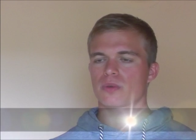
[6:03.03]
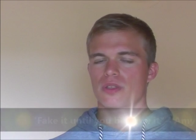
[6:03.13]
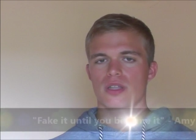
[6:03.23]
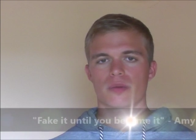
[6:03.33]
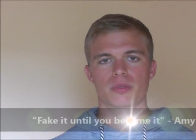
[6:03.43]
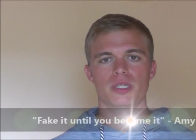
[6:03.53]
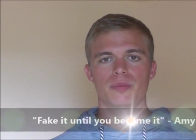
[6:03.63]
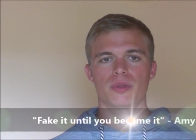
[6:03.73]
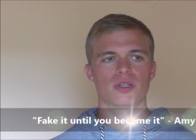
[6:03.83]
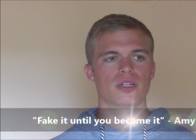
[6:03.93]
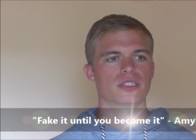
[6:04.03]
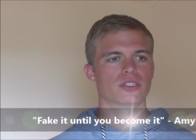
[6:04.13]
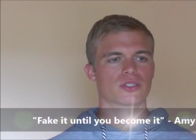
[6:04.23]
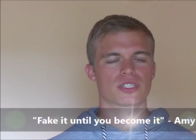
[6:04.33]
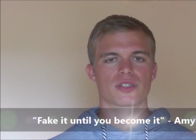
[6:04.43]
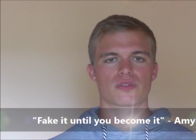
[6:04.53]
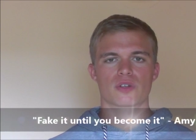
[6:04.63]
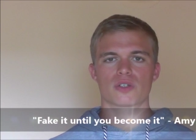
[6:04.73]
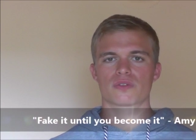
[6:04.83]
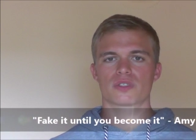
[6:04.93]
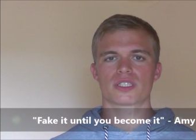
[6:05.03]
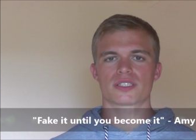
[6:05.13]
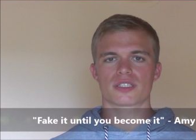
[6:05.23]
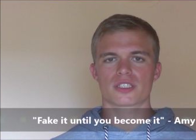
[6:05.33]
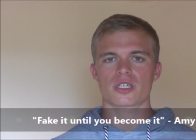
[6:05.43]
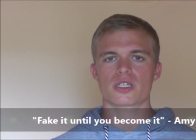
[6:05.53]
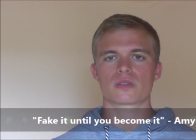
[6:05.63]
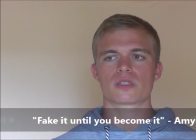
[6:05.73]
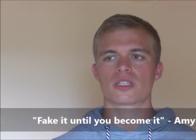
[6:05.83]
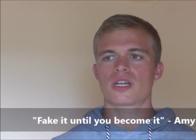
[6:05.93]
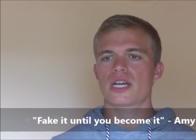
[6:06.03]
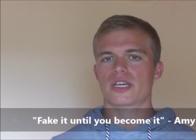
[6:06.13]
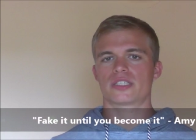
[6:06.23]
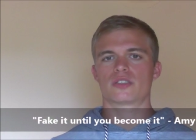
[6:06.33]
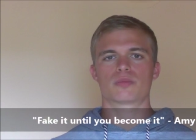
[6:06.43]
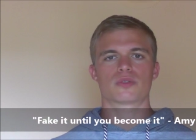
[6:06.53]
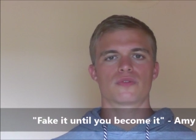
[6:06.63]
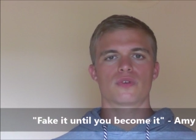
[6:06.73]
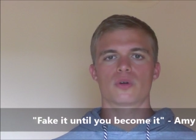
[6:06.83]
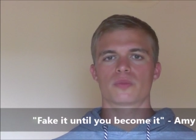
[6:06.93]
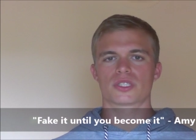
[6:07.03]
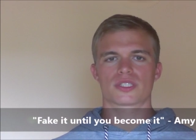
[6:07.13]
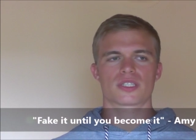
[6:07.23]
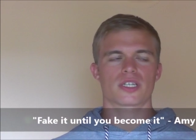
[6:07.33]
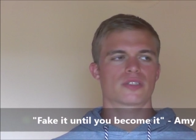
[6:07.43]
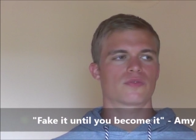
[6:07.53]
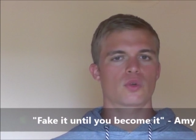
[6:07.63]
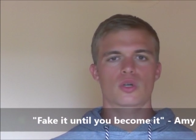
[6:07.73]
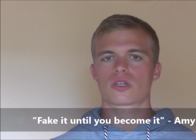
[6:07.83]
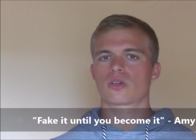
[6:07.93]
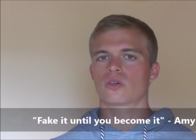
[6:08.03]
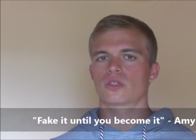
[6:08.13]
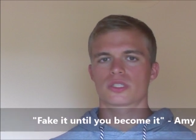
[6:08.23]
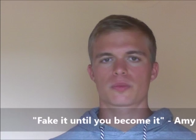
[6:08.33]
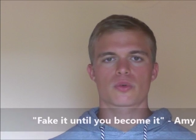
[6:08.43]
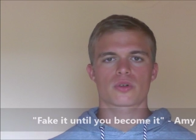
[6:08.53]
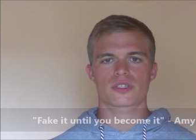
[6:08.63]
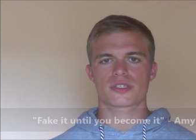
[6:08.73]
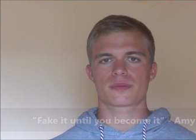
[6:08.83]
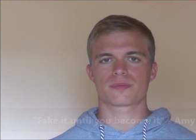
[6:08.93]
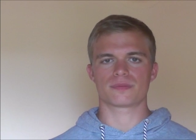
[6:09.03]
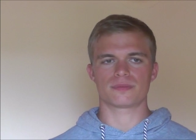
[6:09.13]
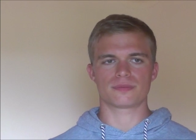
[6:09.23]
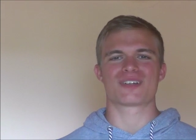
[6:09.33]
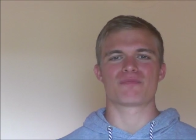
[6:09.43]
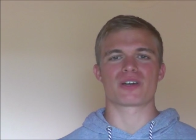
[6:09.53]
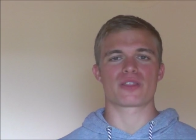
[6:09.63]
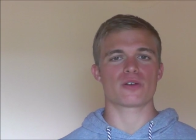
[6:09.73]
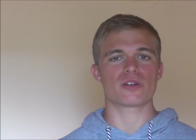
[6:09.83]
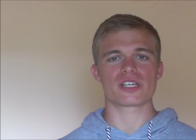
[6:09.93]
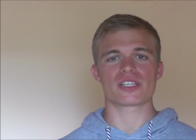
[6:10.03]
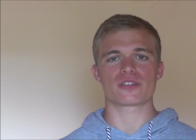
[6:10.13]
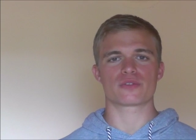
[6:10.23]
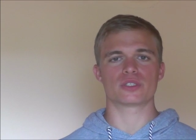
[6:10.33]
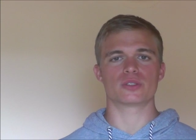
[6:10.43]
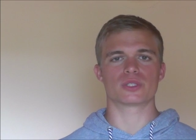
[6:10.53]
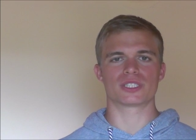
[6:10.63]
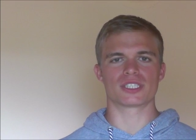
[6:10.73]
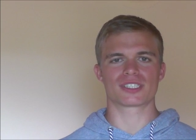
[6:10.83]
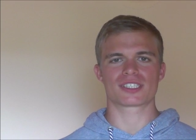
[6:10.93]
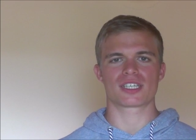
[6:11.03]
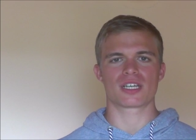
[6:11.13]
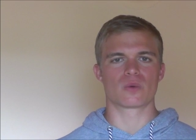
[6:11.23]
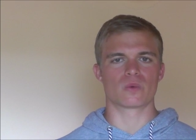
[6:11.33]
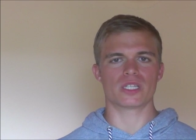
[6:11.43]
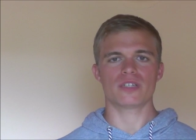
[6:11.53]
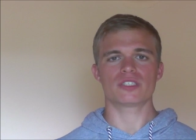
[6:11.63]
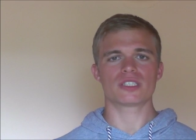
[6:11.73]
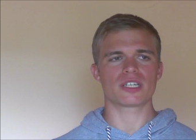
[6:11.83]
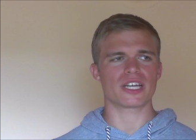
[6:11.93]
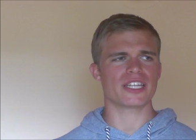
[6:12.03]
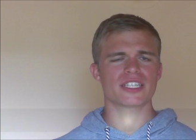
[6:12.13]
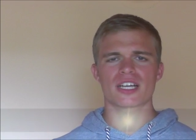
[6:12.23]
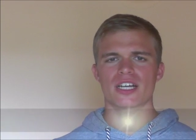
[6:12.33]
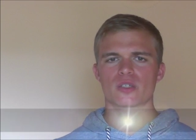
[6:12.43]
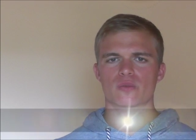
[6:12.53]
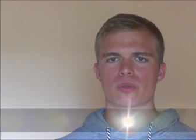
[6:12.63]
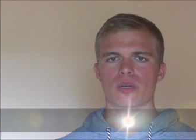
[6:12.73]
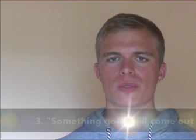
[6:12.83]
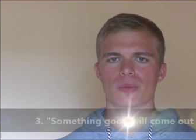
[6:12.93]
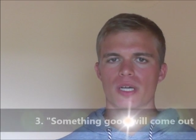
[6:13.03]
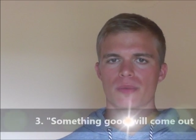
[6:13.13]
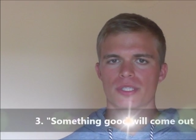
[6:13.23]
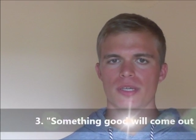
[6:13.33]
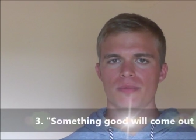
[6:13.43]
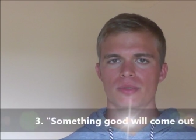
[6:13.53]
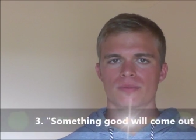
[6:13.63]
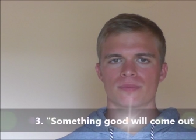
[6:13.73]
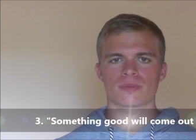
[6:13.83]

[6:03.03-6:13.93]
with other people, your self-confidence in general, and your performance at work or in sports. My third idea for you is this. Whenever any kind of problem comes up,